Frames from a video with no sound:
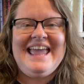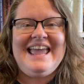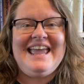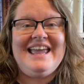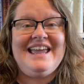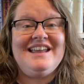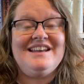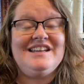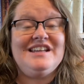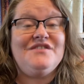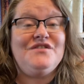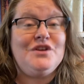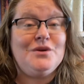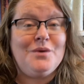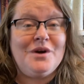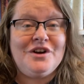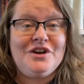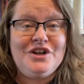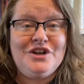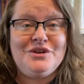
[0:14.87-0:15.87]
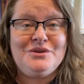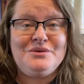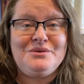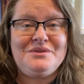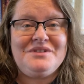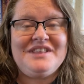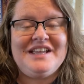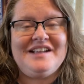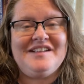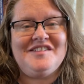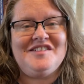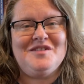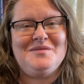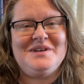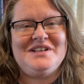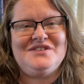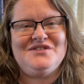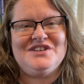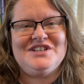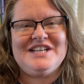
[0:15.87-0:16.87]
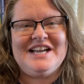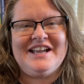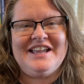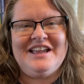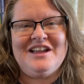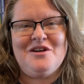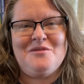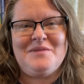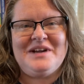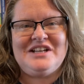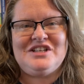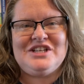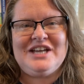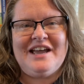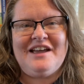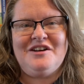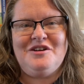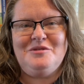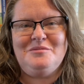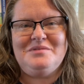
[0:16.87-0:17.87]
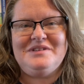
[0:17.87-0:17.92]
And if you are new, thanks so much for checking out my channel.